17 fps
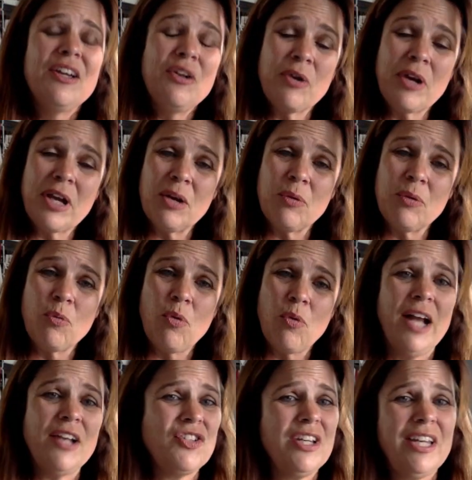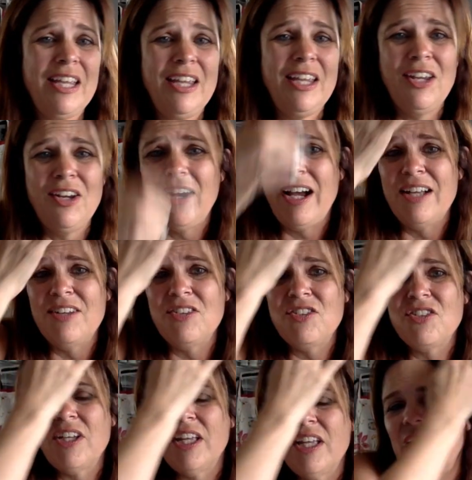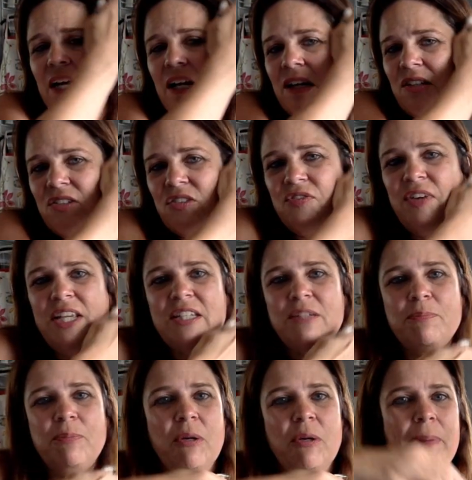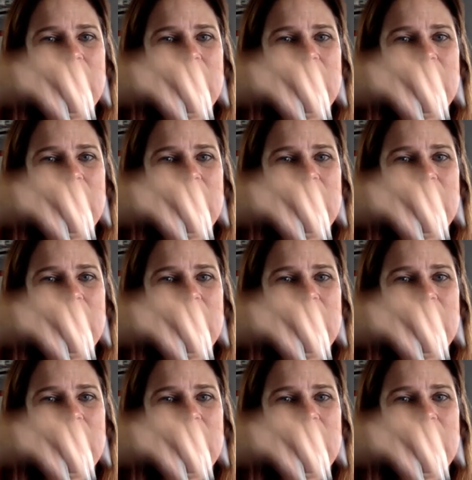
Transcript: You can watch it here on Gelli Art's Facebook